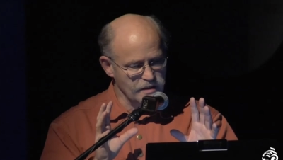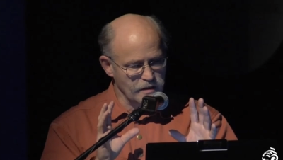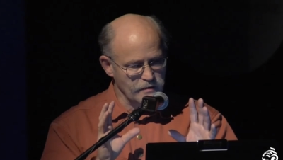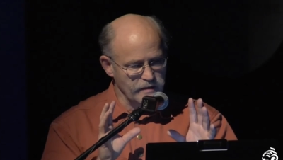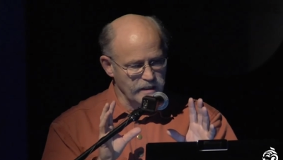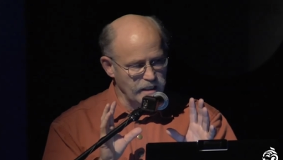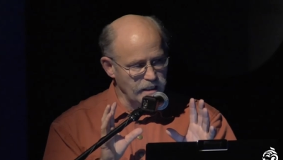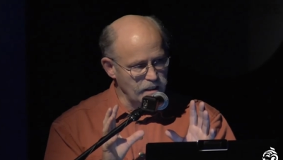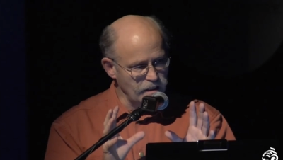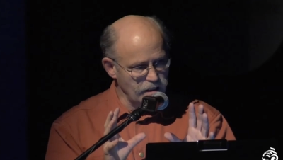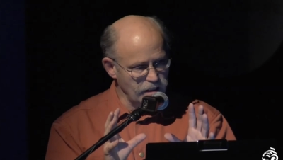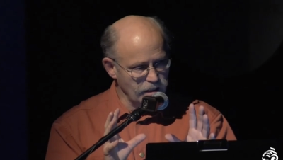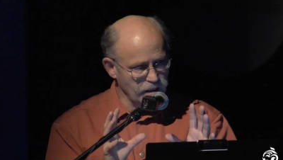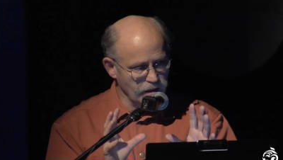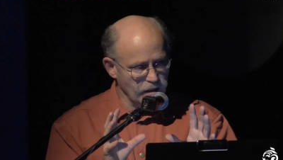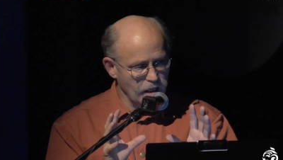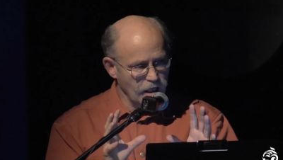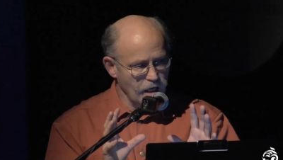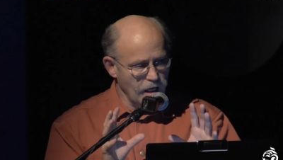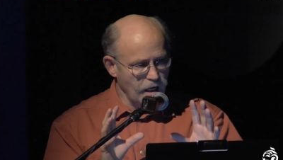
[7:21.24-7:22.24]
they're
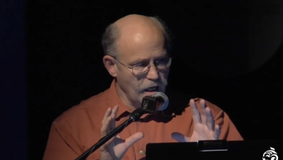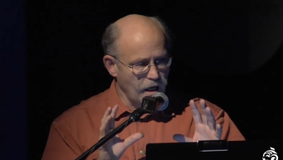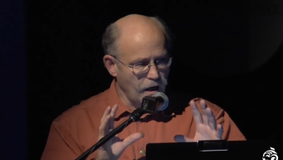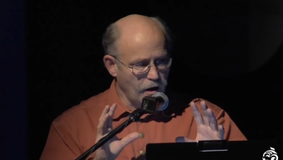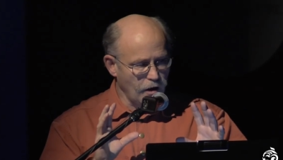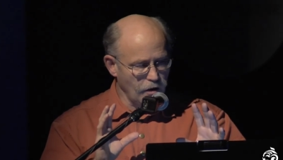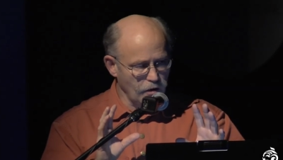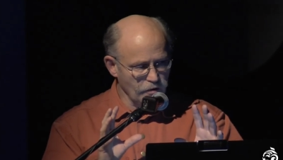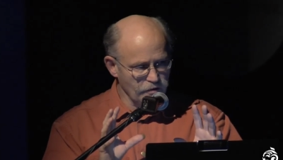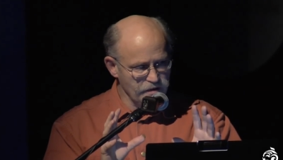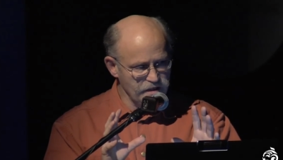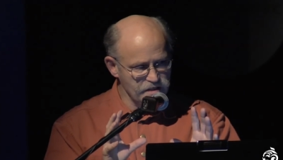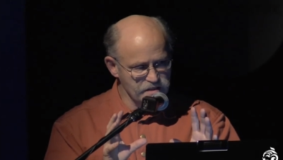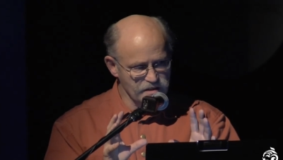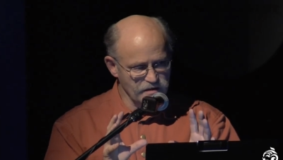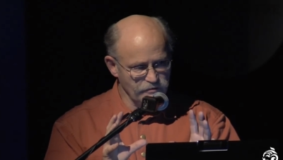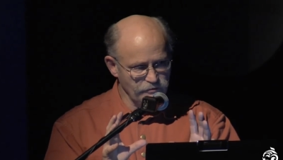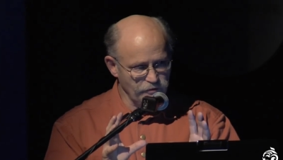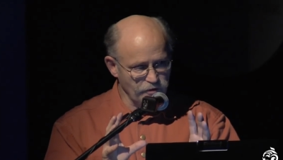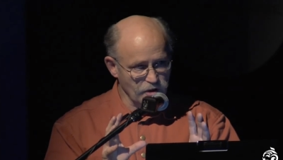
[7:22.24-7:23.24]
eating all these
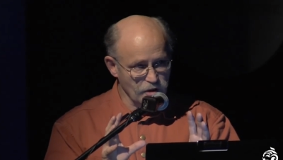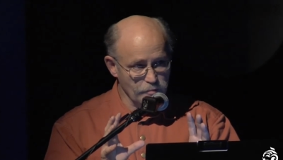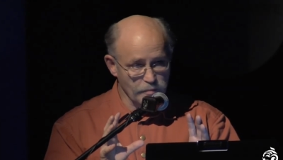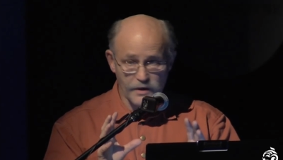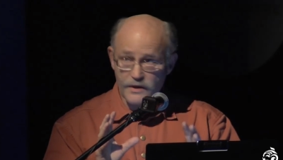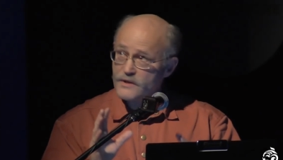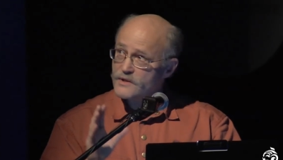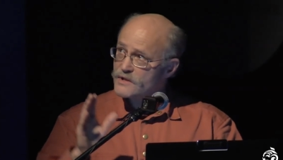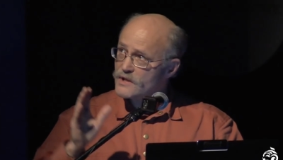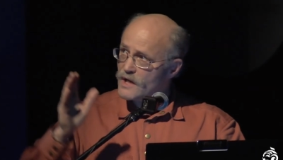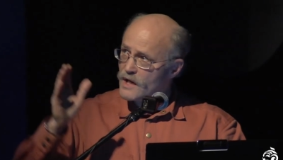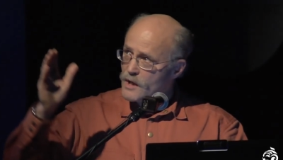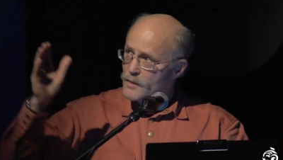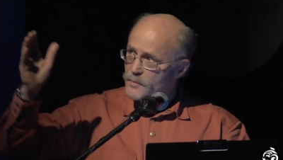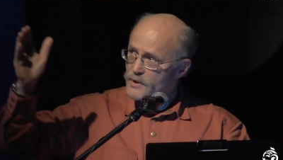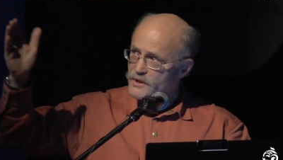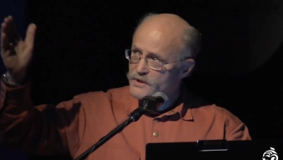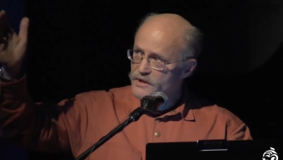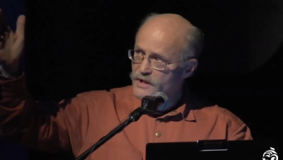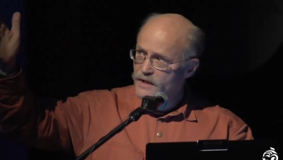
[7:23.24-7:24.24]
invertebrates
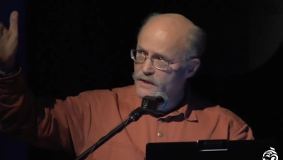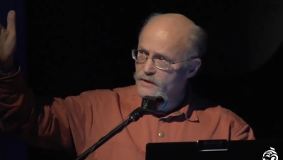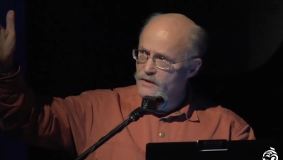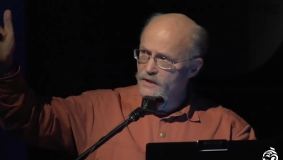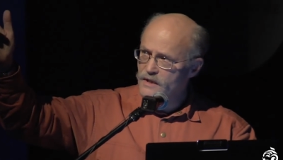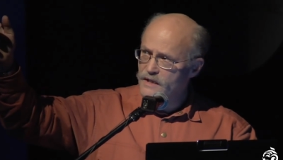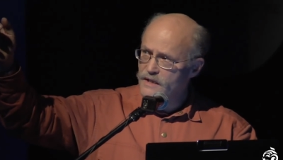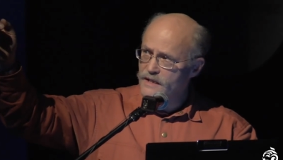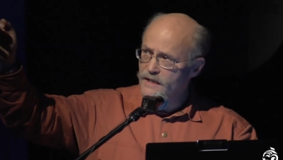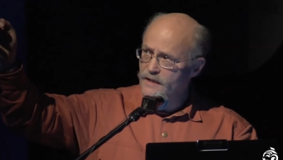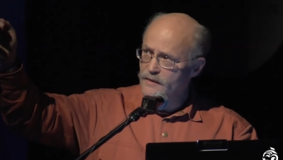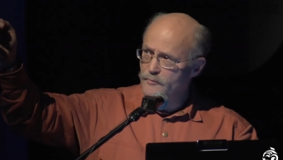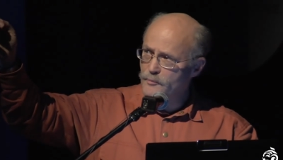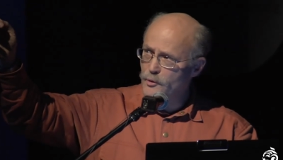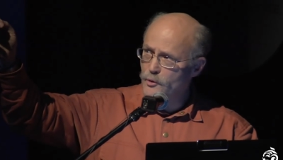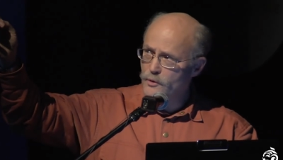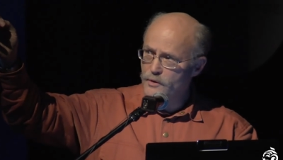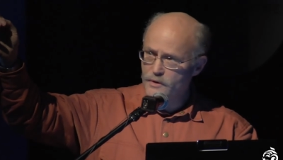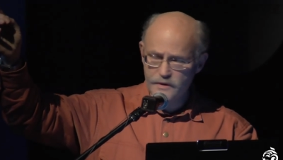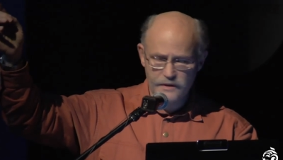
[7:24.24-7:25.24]
Particularly
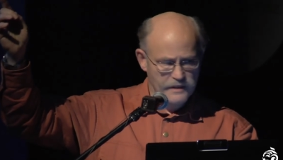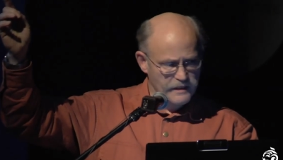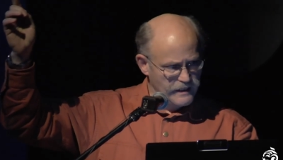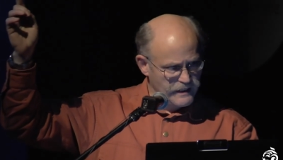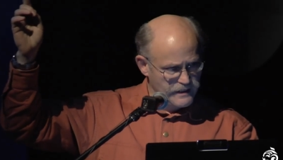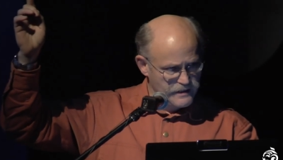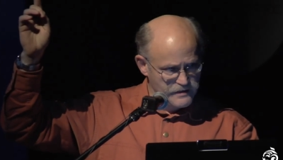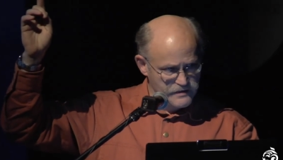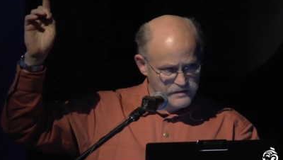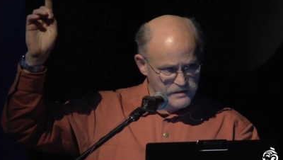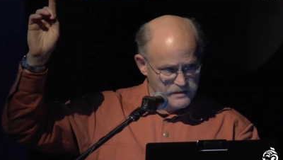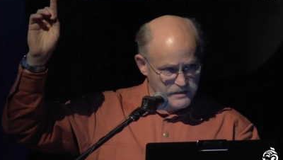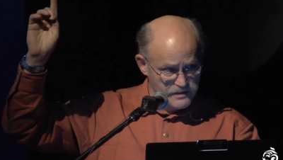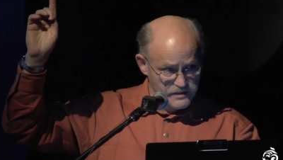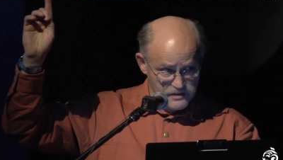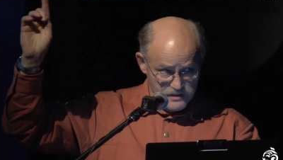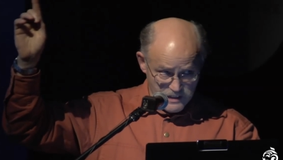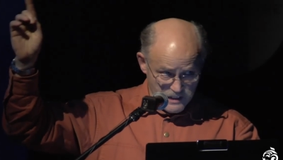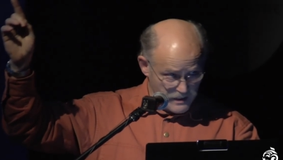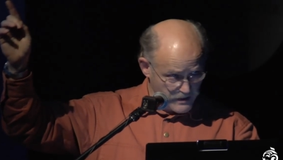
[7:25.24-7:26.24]
important is the
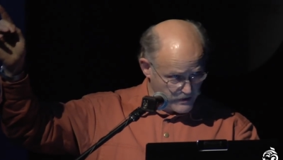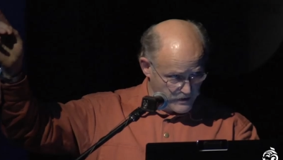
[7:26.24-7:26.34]
sea